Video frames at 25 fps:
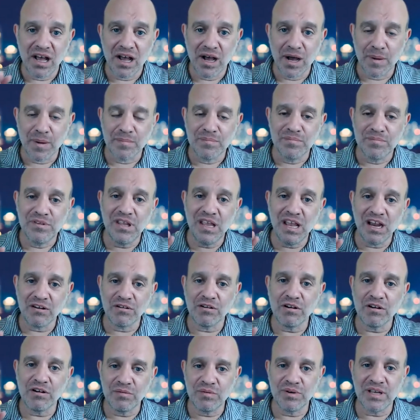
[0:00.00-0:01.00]

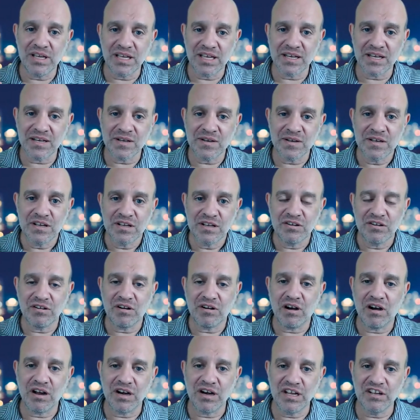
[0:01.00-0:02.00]
narrowing your
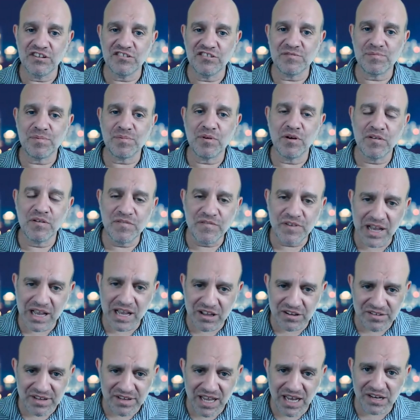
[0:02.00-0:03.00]
audience profile
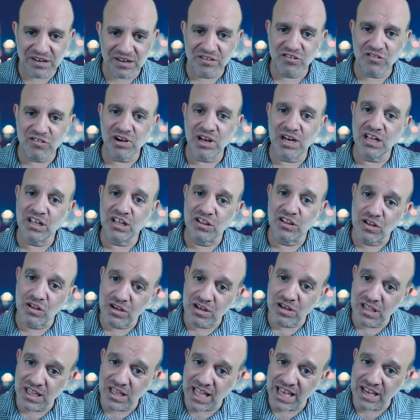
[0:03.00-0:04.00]
down and creating
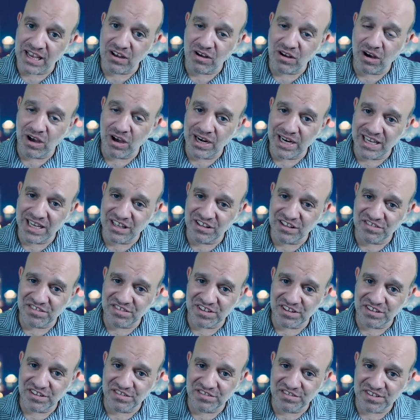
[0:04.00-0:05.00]
lookalike
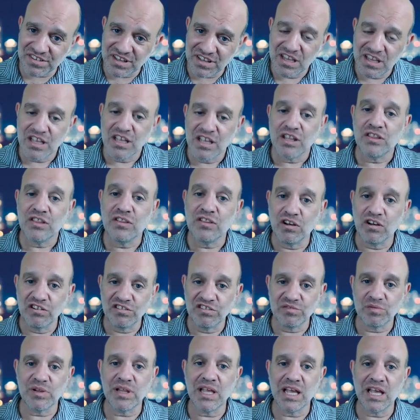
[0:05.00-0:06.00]
audiences. Those
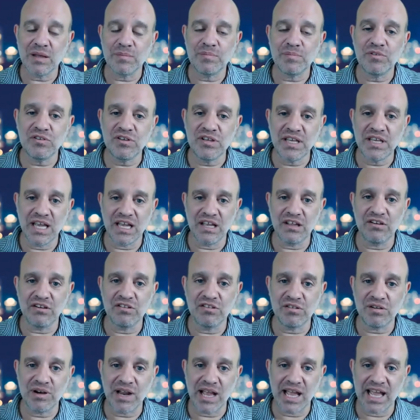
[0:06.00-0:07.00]
will help you get
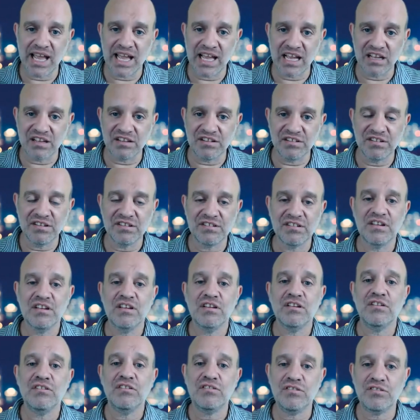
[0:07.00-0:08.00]
your ad
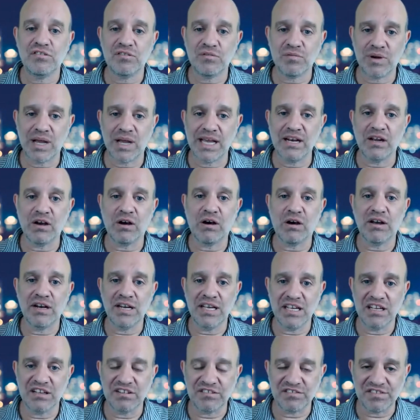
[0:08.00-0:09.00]
to the right
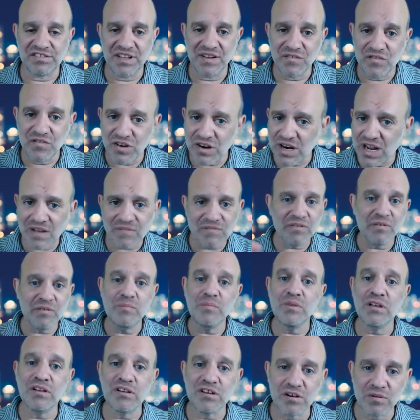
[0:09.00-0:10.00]
audience. If you're not
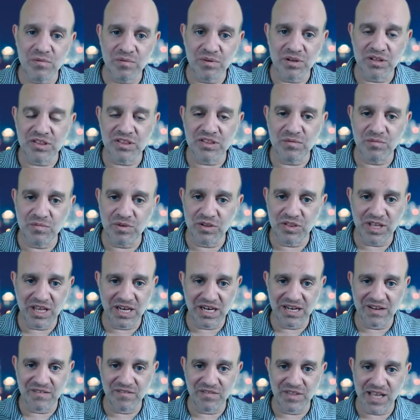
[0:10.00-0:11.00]
familiar with
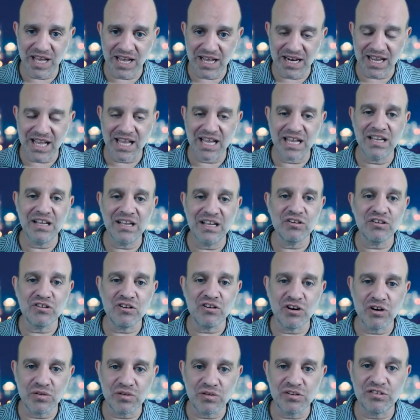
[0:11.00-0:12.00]
any of that, I
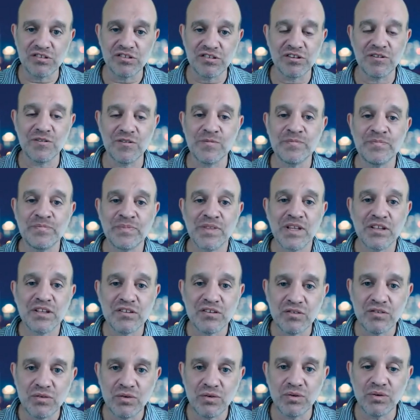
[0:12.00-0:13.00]
encourage you to
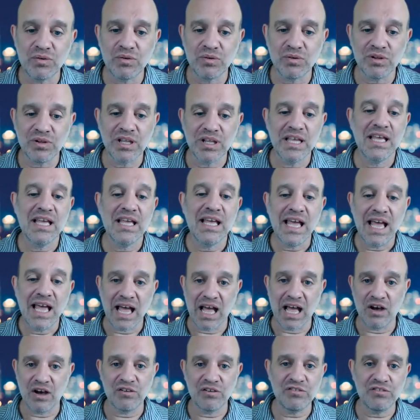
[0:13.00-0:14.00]
Google
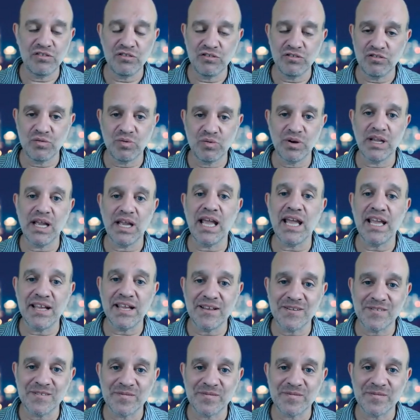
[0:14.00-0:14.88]
how to create